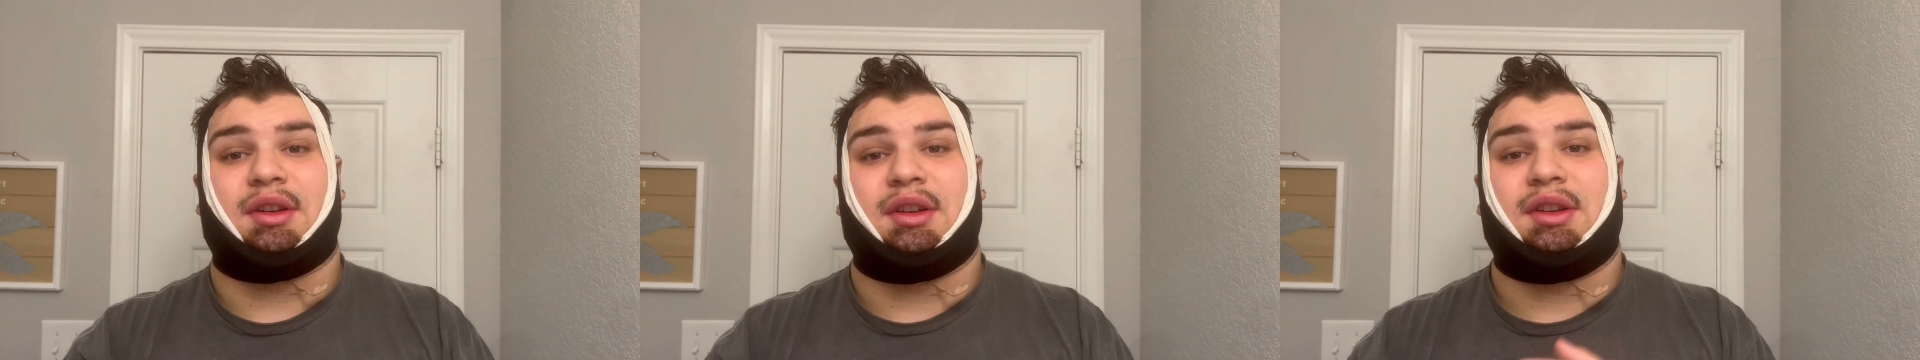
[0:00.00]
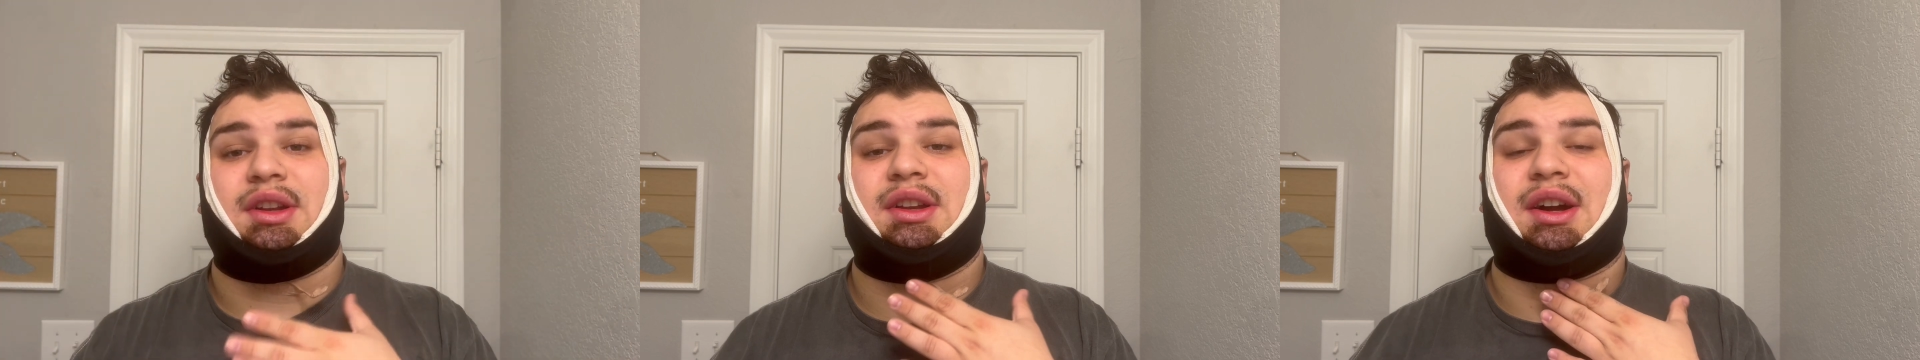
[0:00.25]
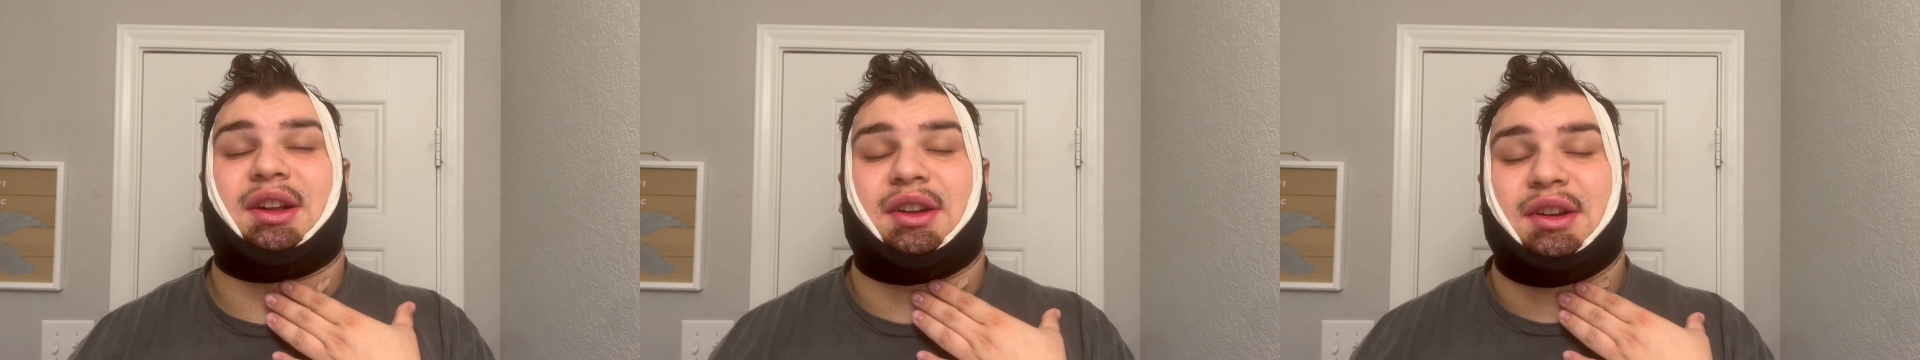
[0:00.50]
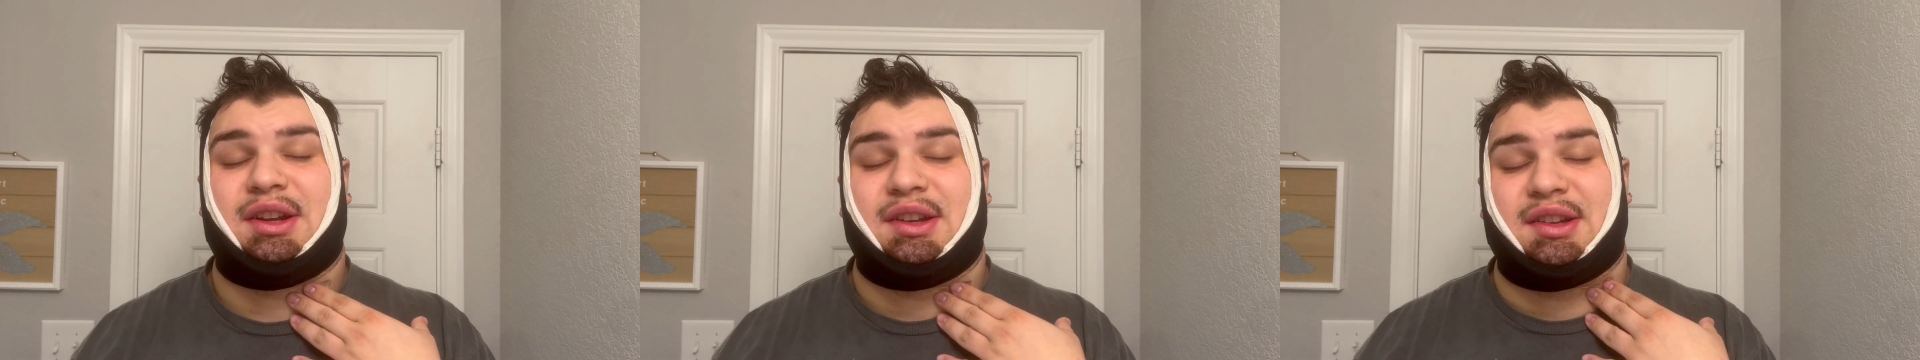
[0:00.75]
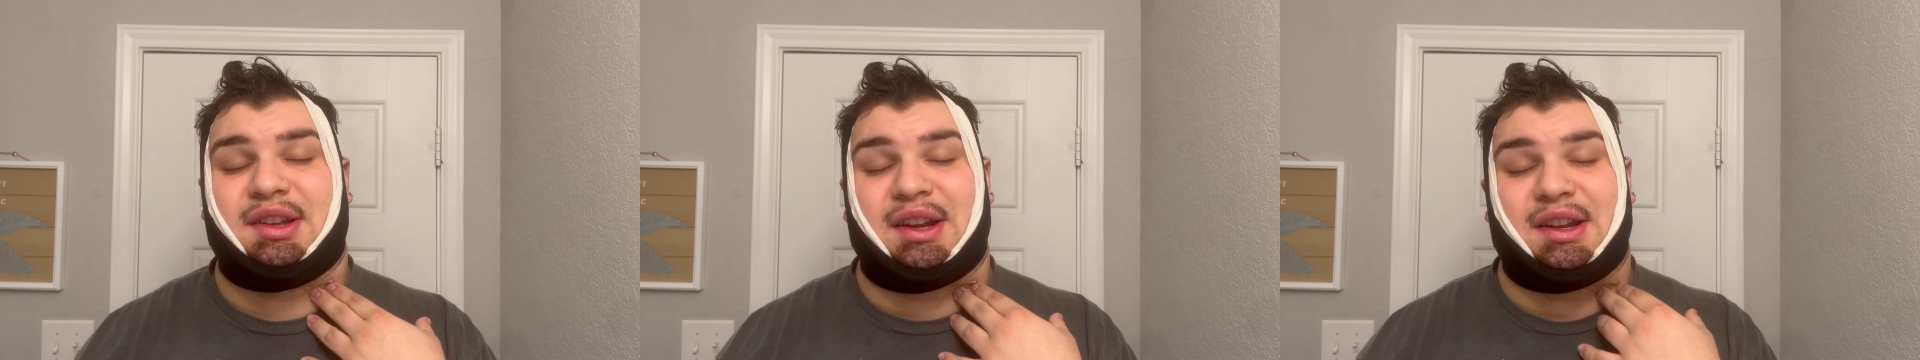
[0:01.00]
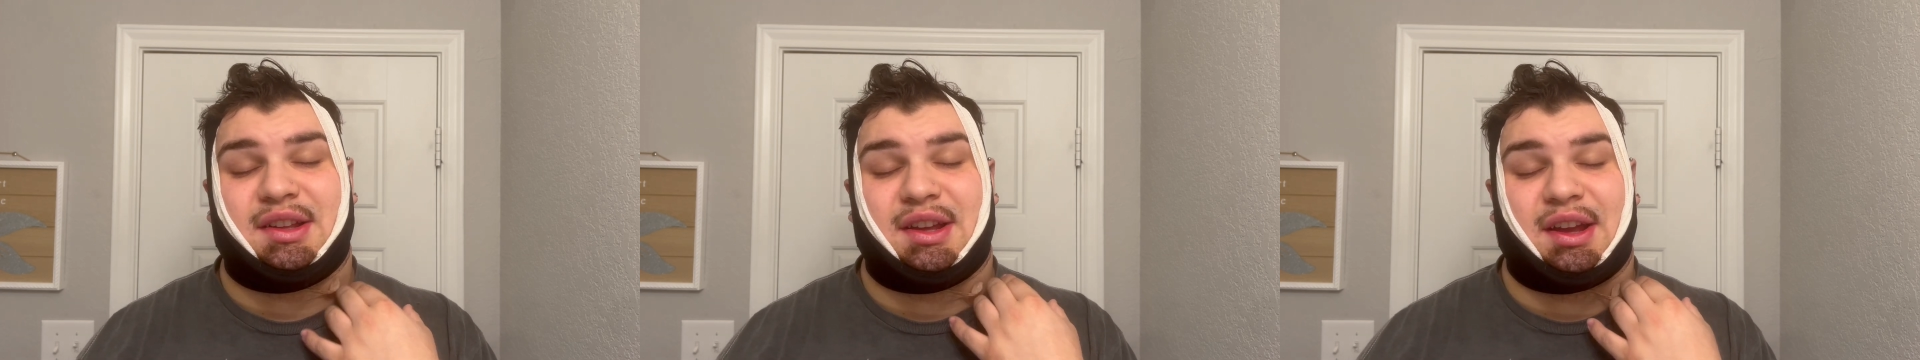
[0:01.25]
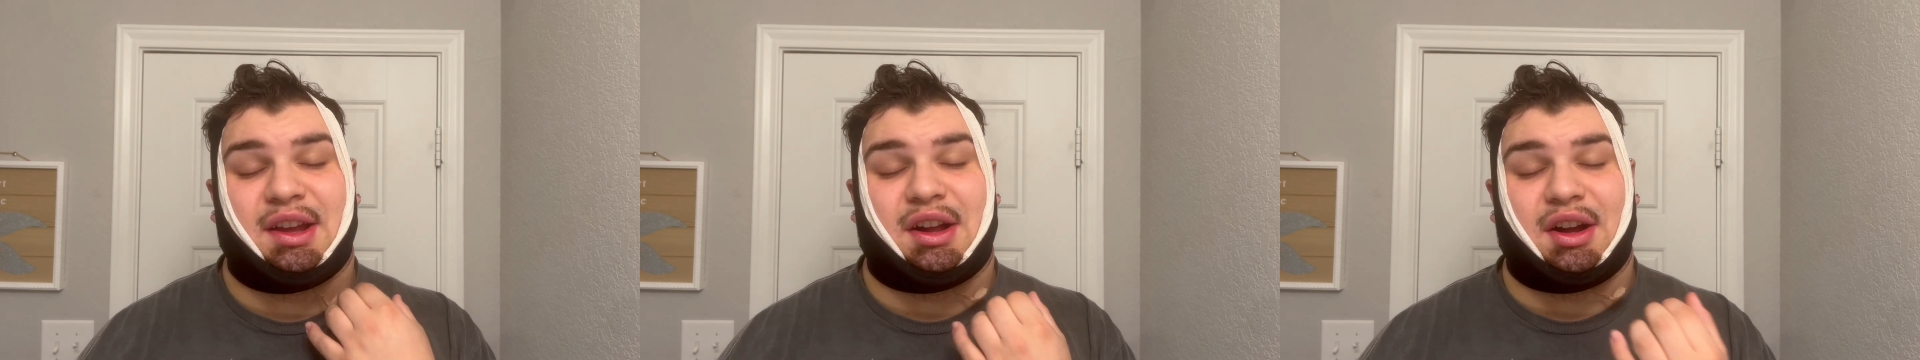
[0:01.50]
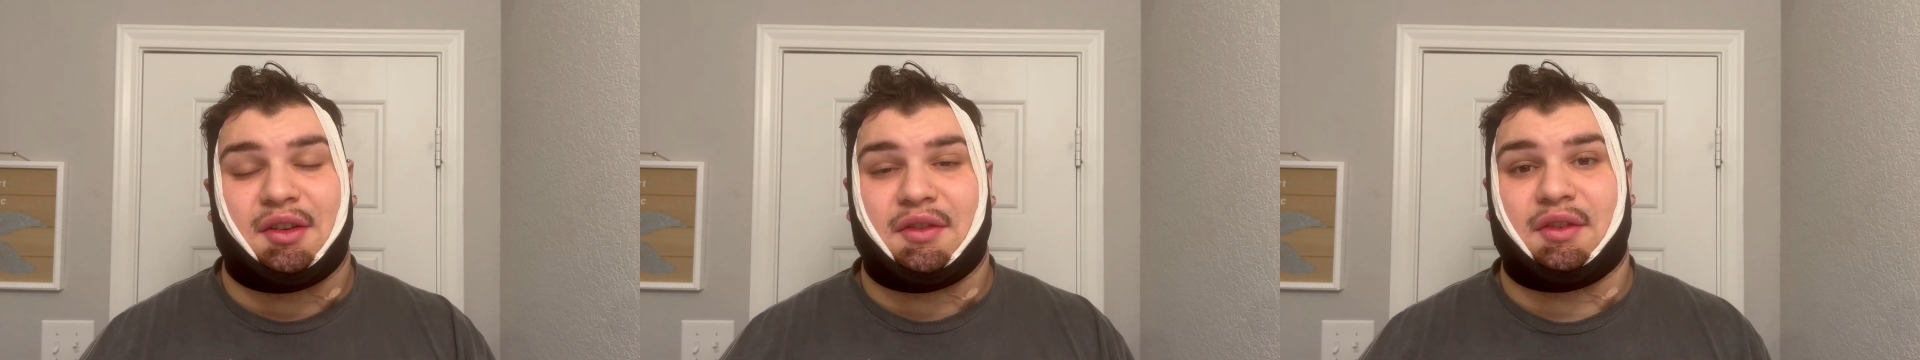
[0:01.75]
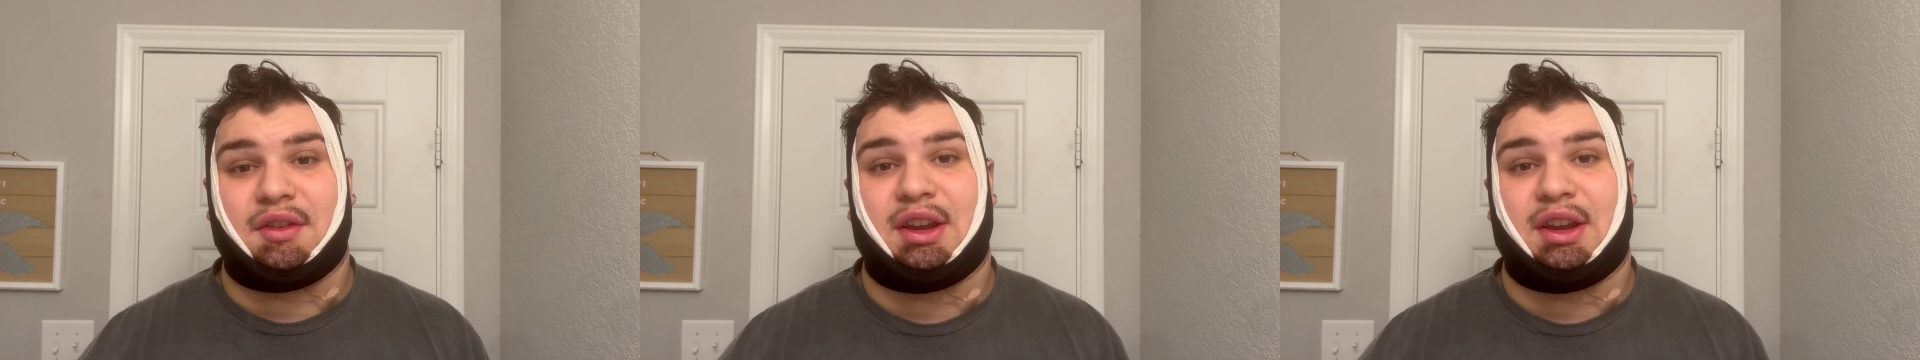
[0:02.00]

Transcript: The doctor did say to take it off